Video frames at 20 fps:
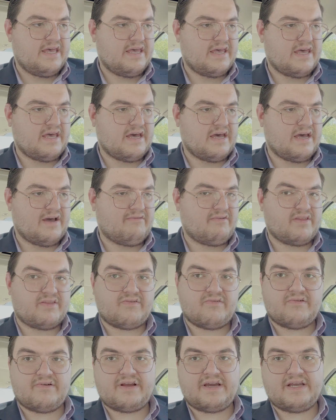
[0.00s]
uh, with
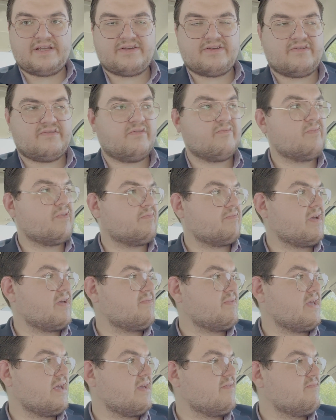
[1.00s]
DoorDash and Uber
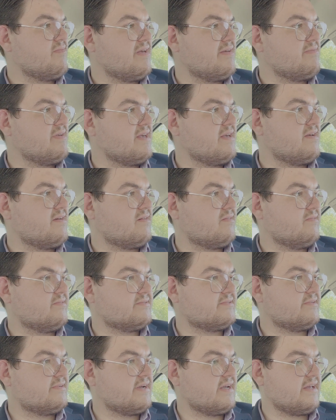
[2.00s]
maybe maybe
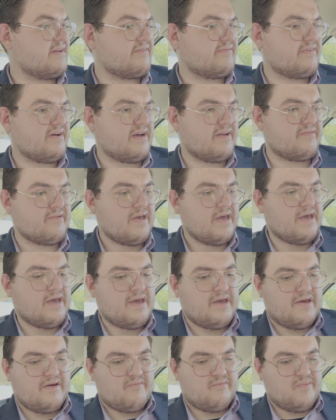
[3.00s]
closer to 85
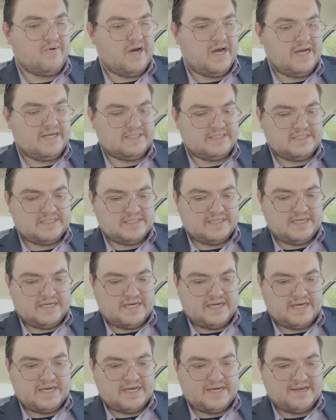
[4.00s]
but
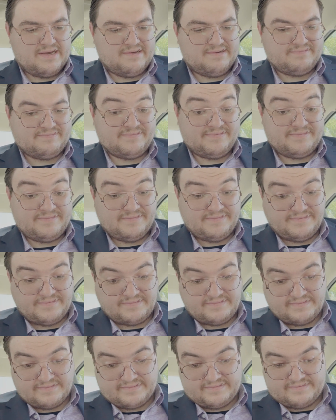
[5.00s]
uh,
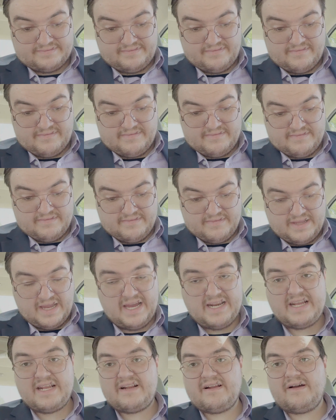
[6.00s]
I
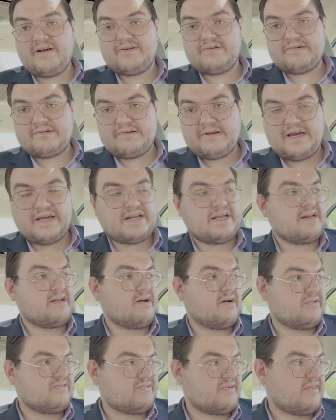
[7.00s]
need 100 I need
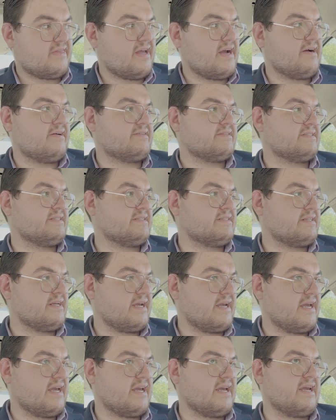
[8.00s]
100,000
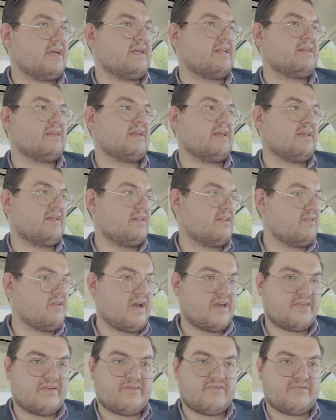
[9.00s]
and
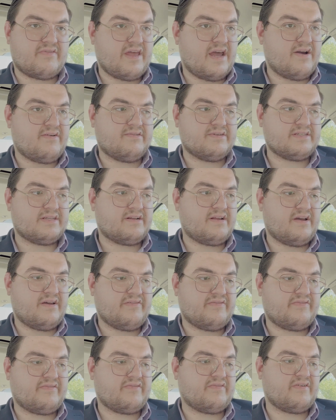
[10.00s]
neither that was
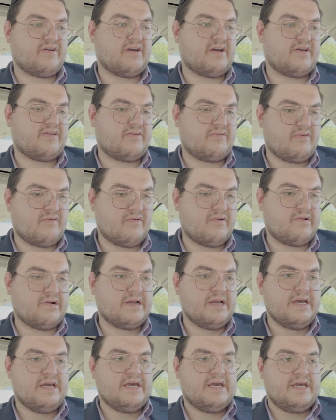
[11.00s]
enough uh, nor
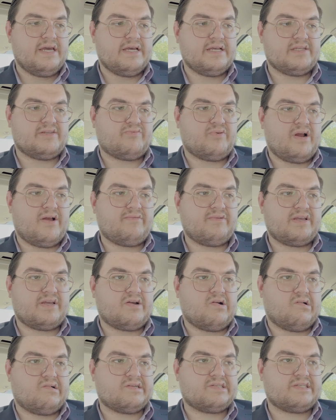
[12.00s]
is probably
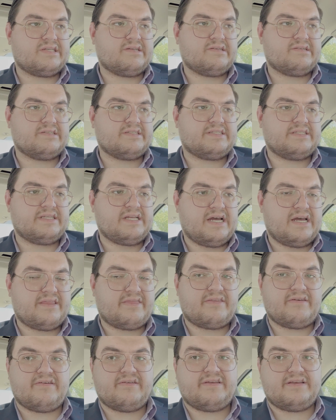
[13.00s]
car sales not
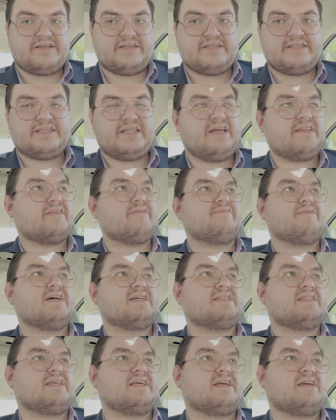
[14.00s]
the it's not the
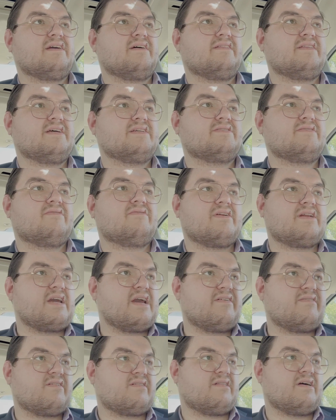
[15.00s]
best thing unless you already
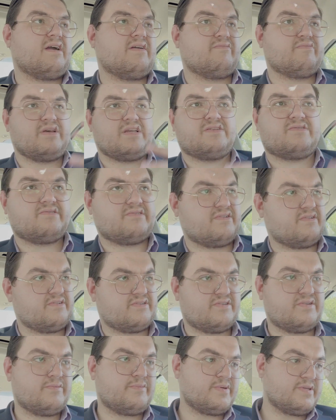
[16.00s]
have a client base where you're a
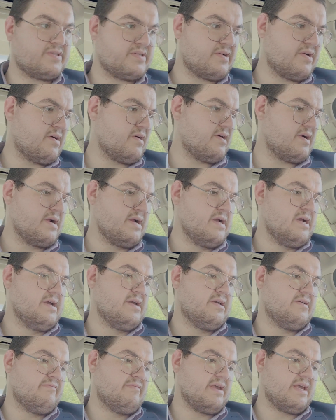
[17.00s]
superstar
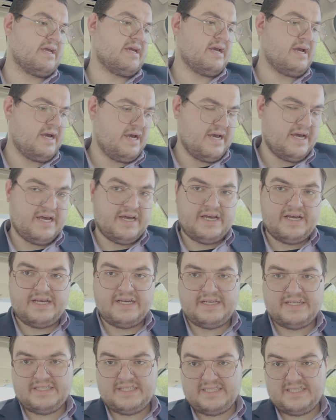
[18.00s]

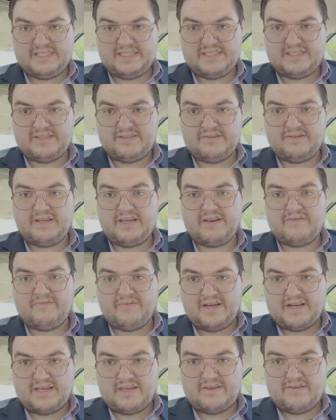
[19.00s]
because you need
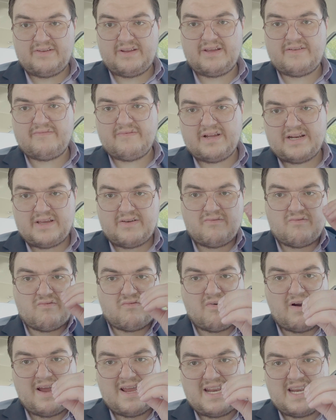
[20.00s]
money you need money
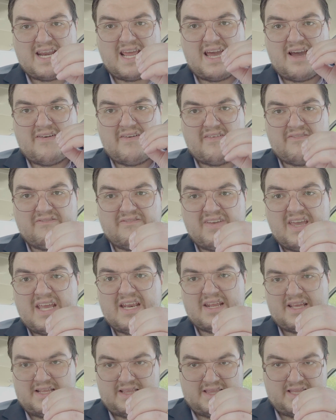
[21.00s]
right now
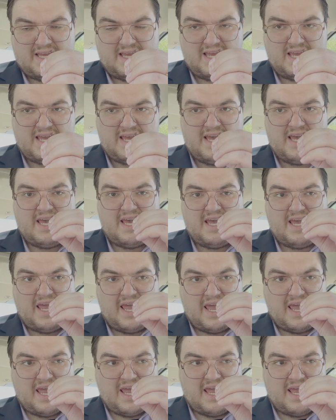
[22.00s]
immediately
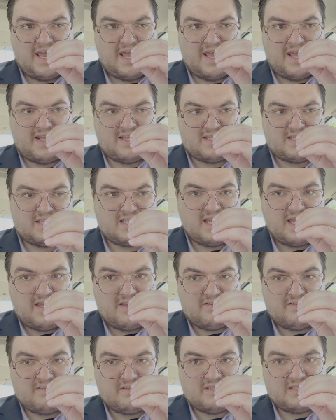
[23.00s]
and
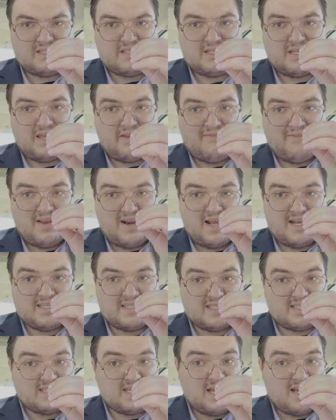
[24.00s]
sales if it has
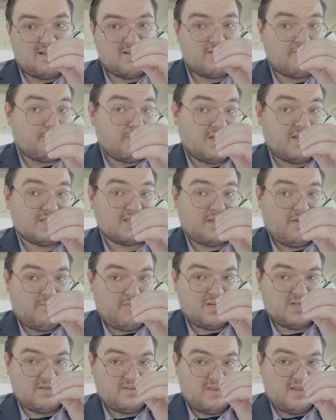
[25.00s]
a salary plus
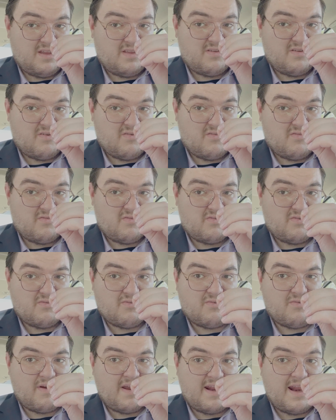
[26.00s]
commission then you're you're
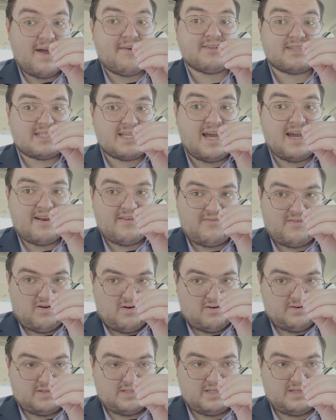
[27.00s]
great outside of
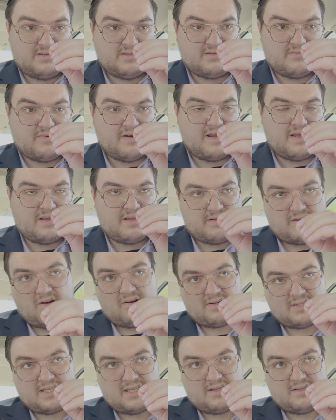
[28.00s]
car sales right car
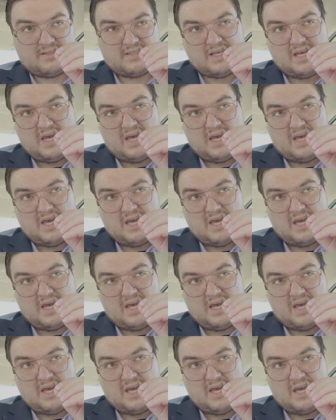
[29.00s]
sales